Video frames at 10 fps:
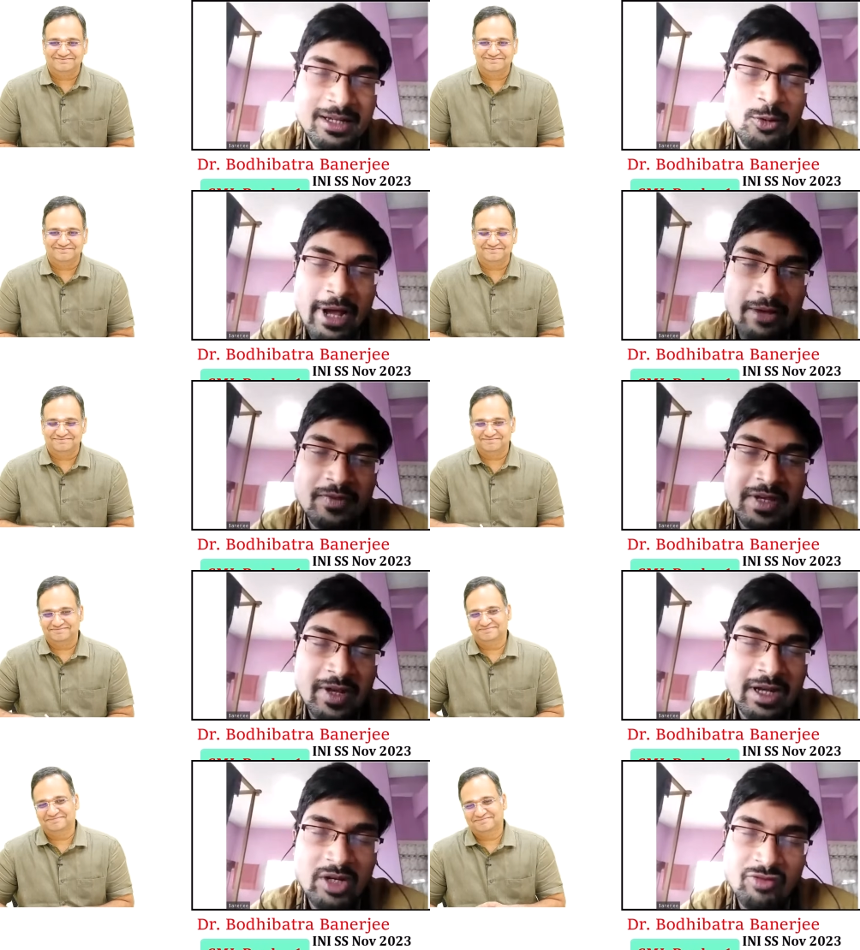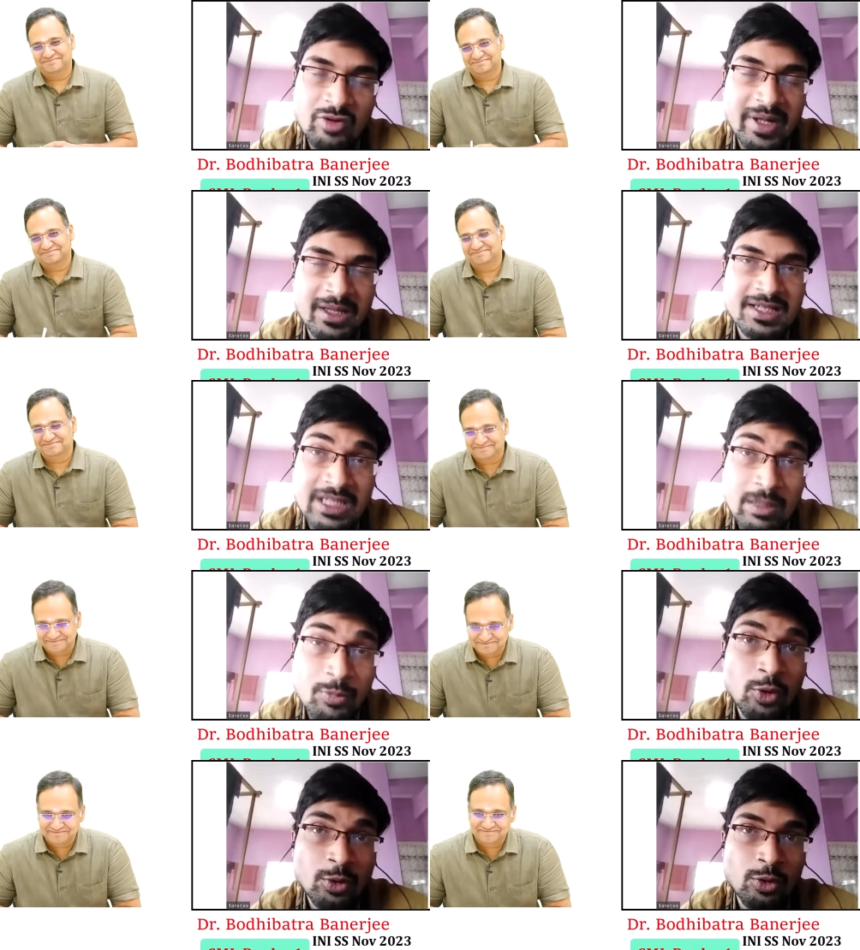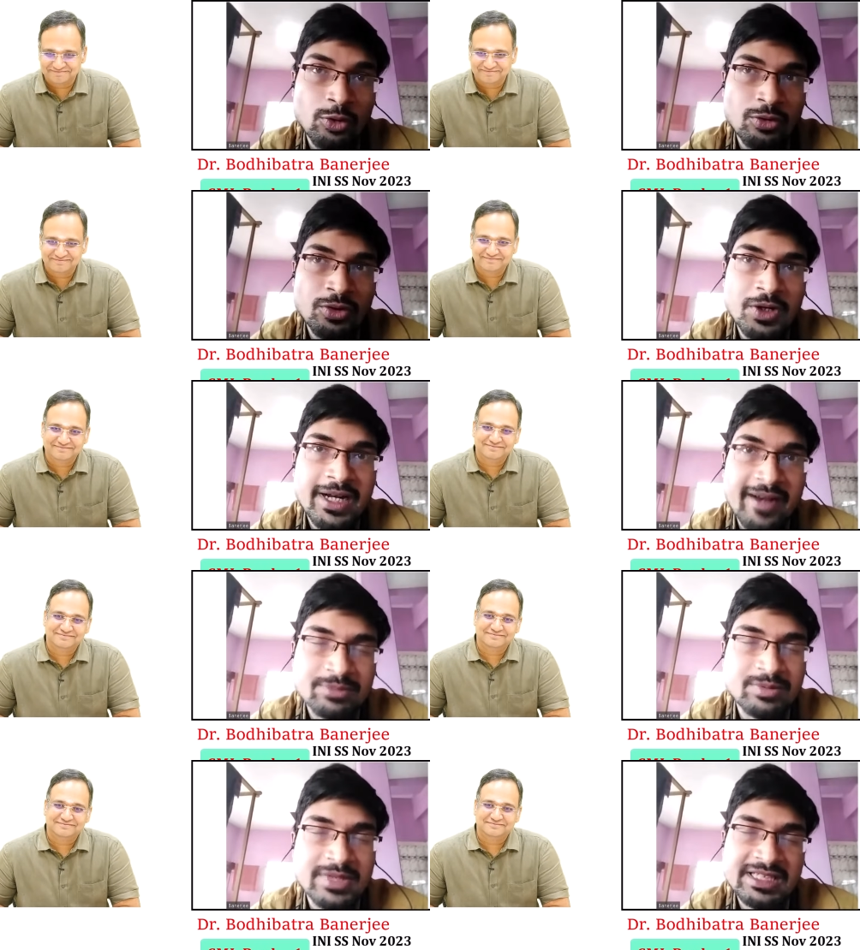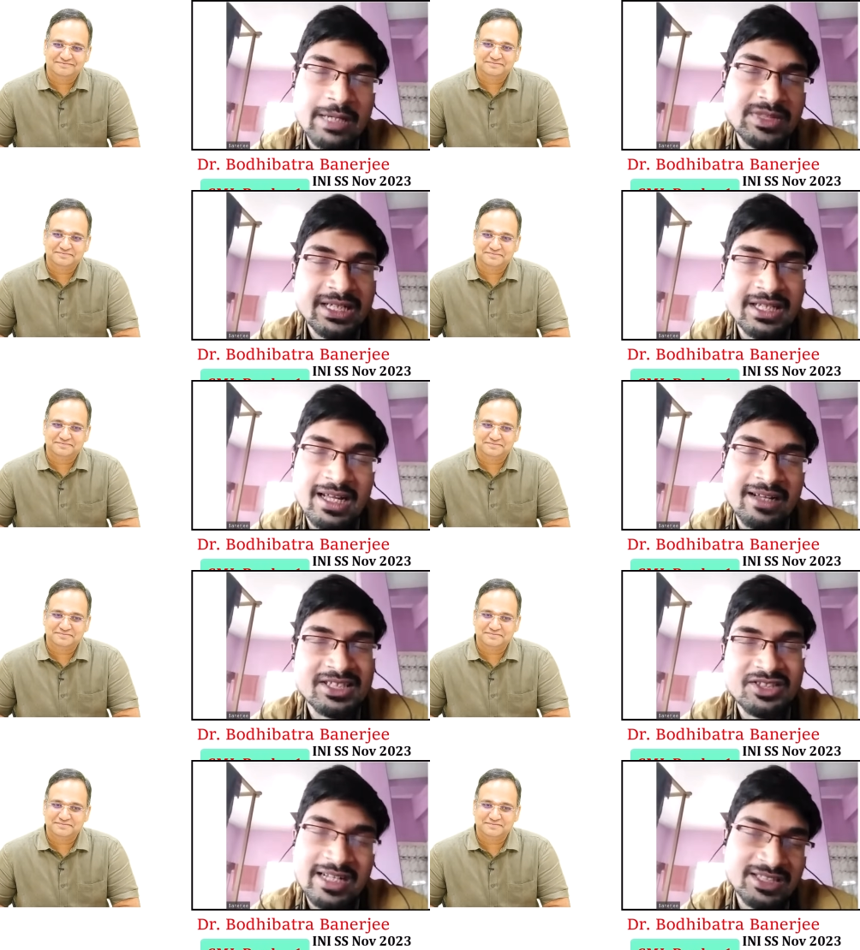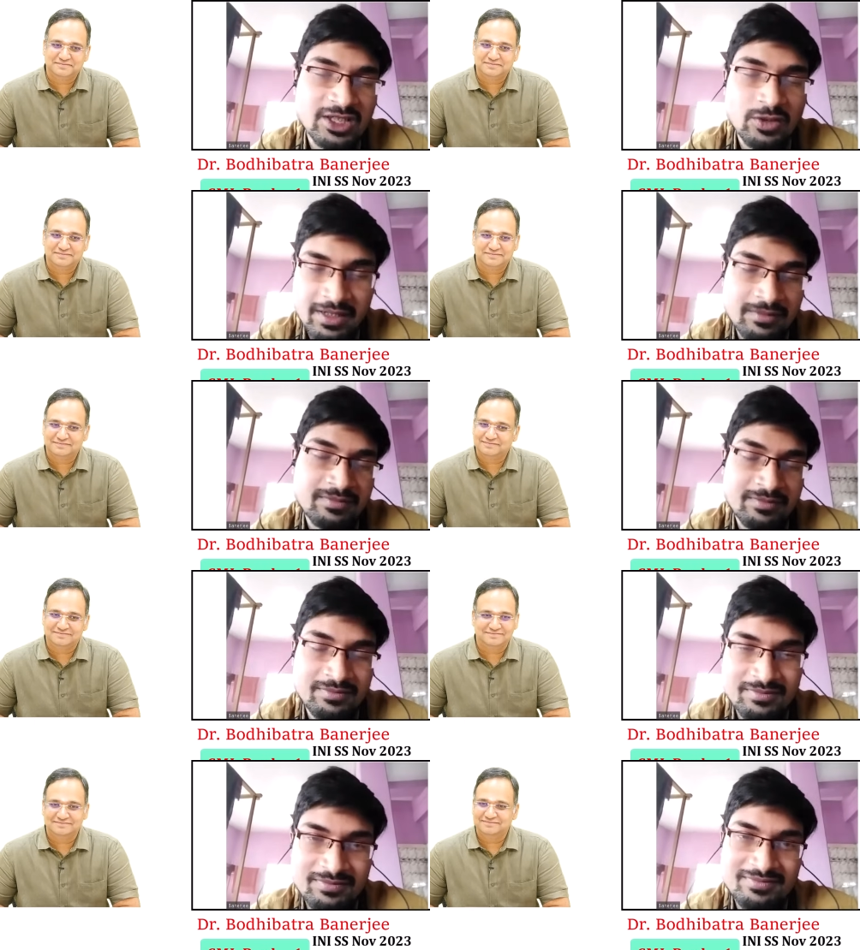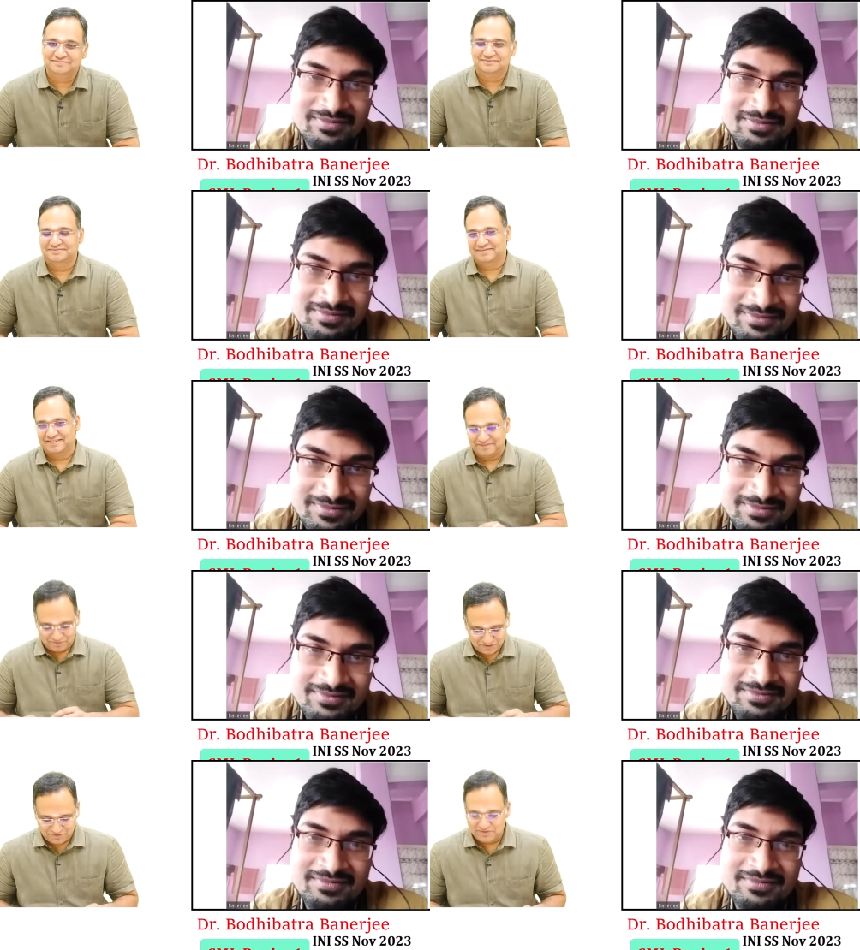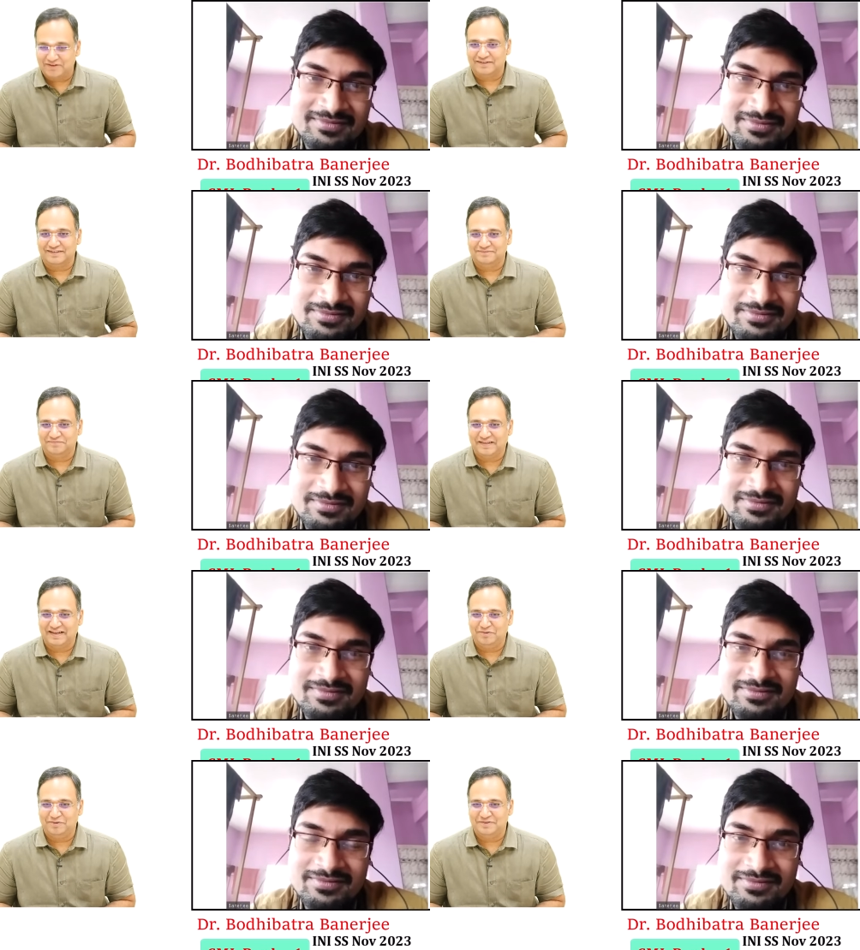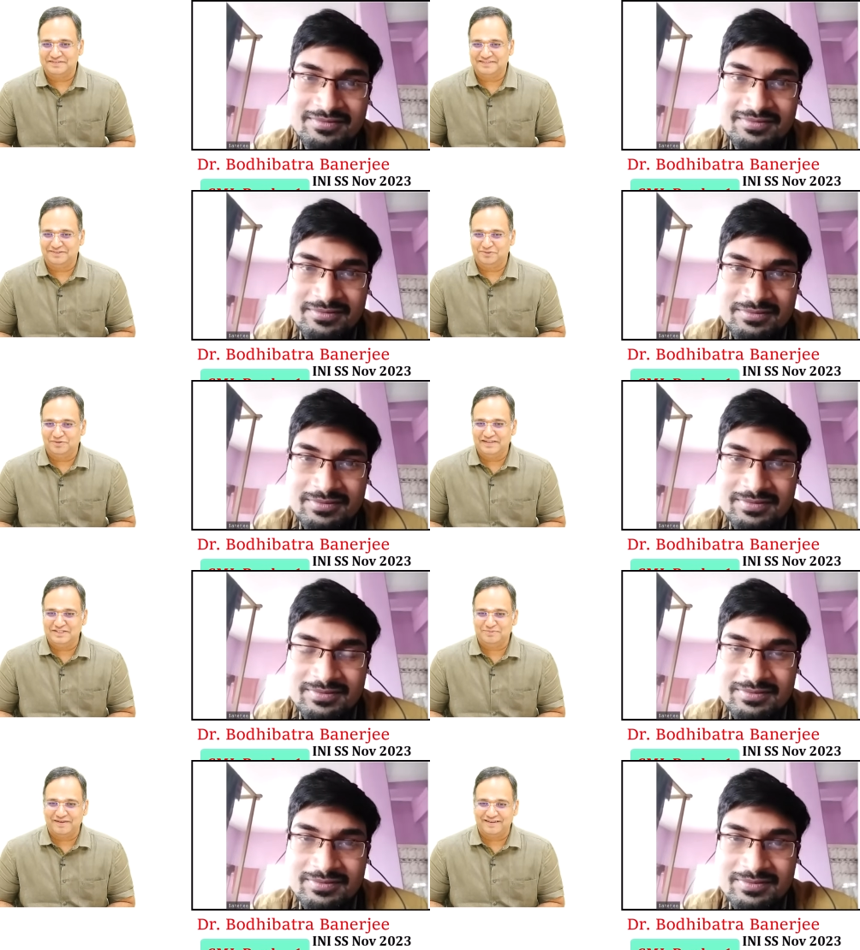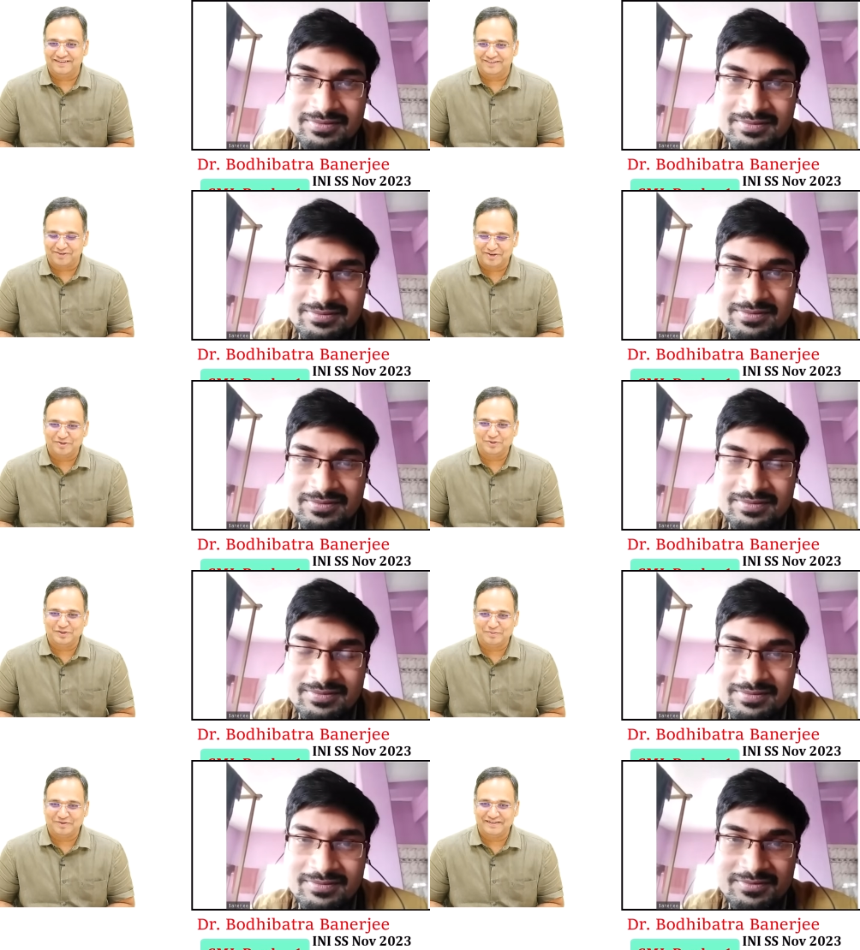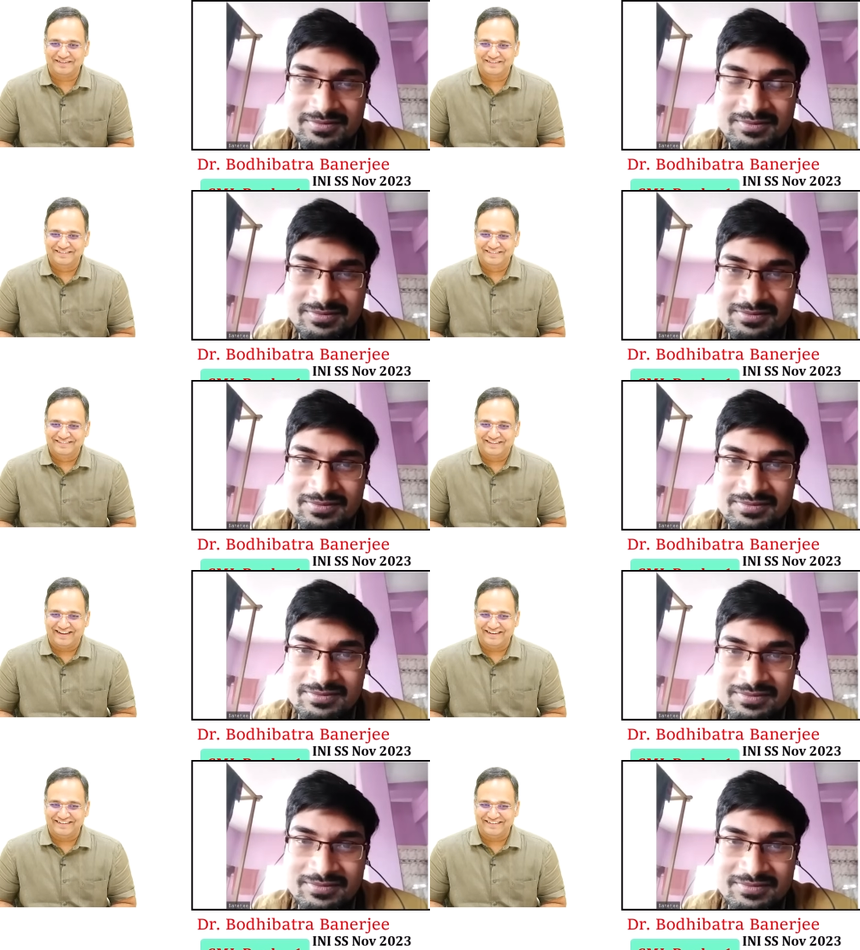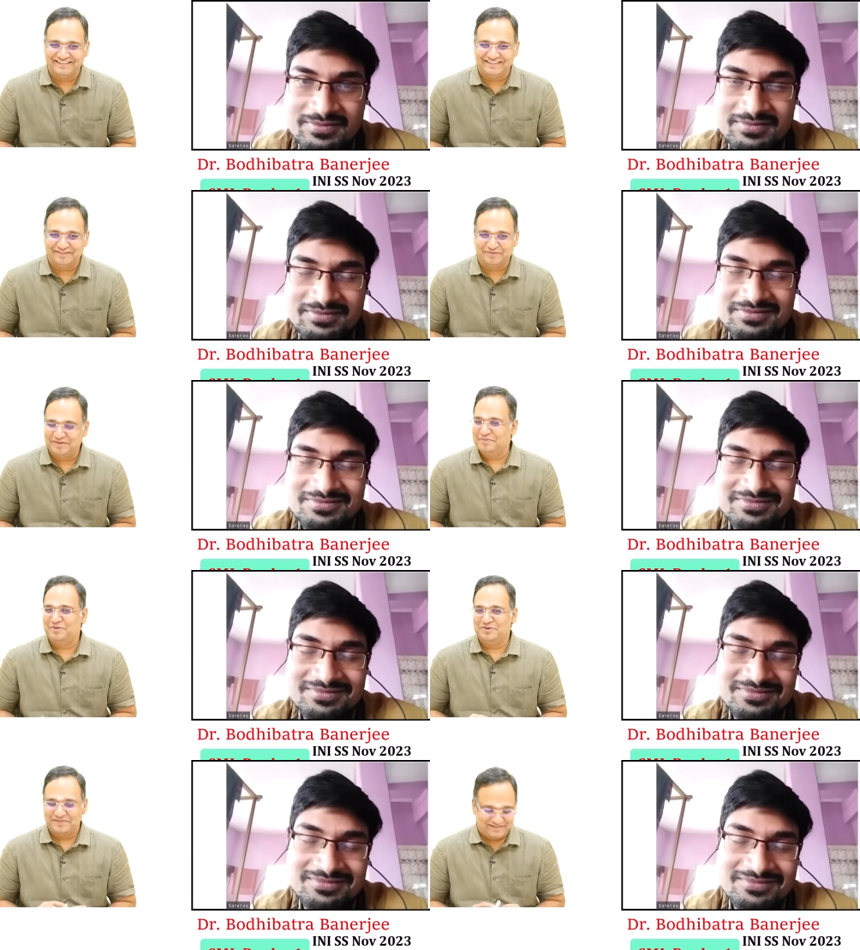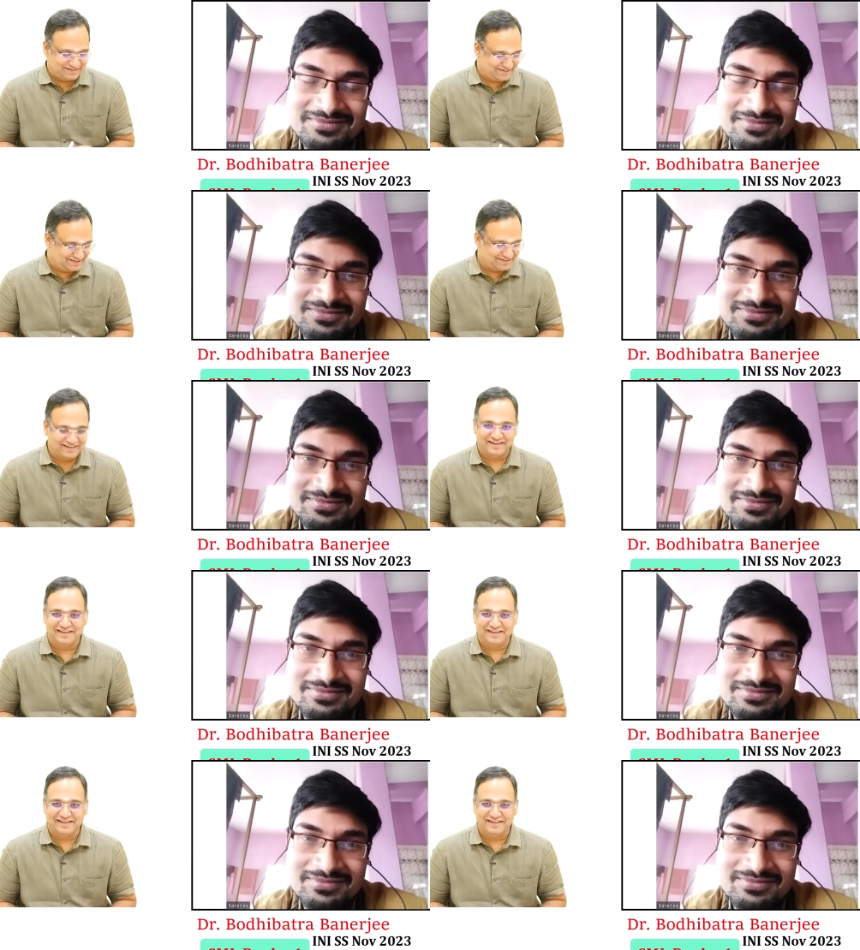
Speaker 1: who have given me tremendous support to grasp the subject in a structured way.
Speaker 2: Wonderful, doctor. And it was truly inspiring talking to you in the morning and uh, very motivated. And,